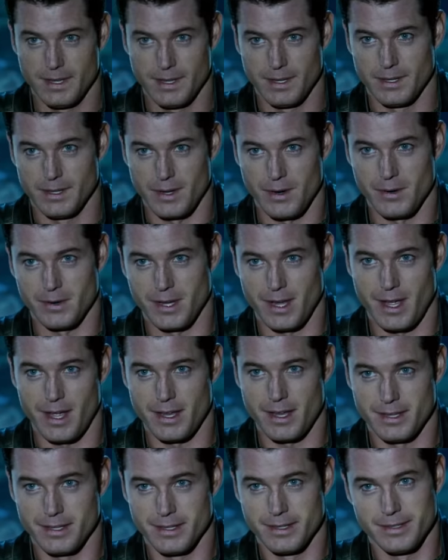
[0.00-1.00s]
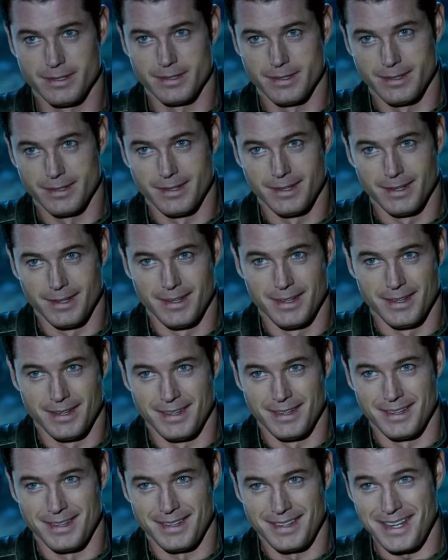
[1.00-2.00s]
Okay.
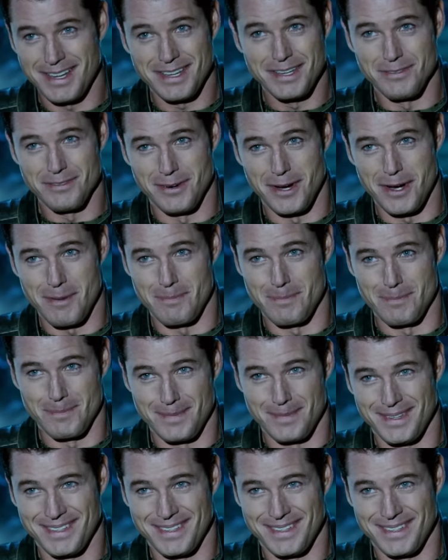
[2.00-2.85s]
I give up.